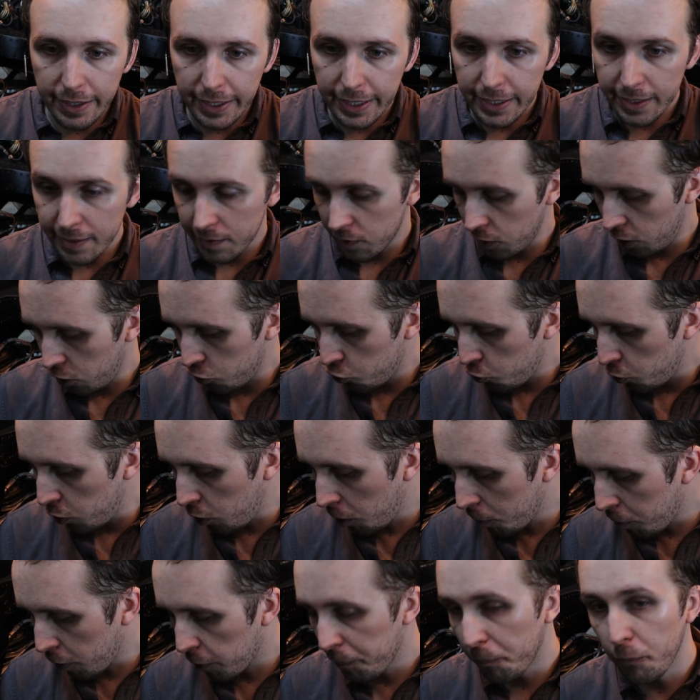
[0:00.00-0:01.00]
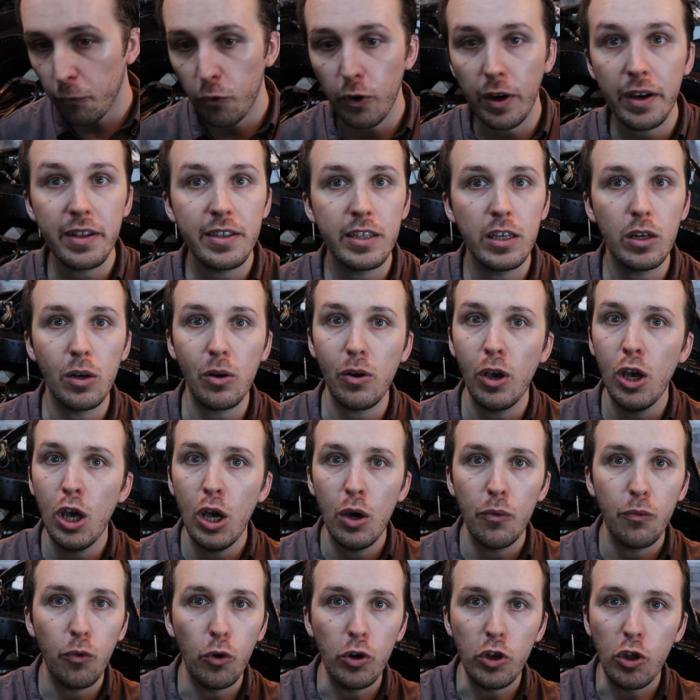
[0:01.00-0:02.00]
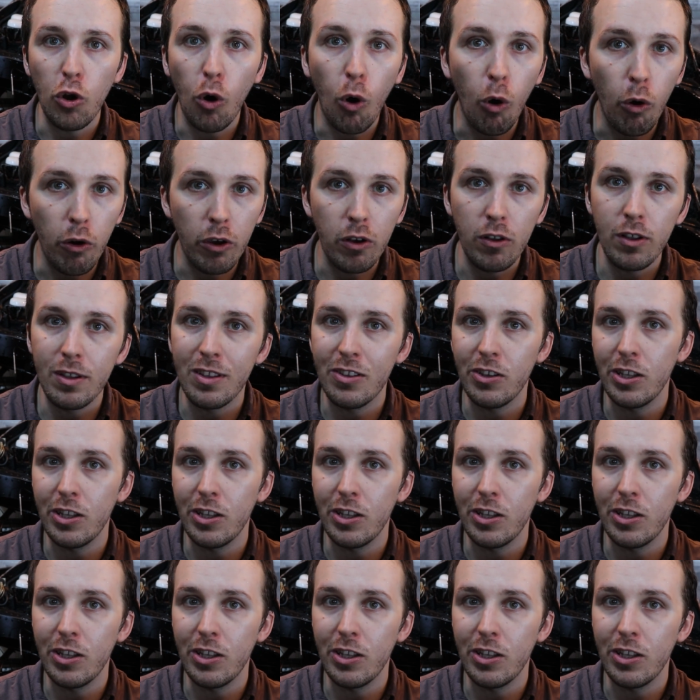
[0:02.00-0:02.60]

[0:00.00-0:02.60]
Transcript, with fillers: lights to your bottom right here for the oil,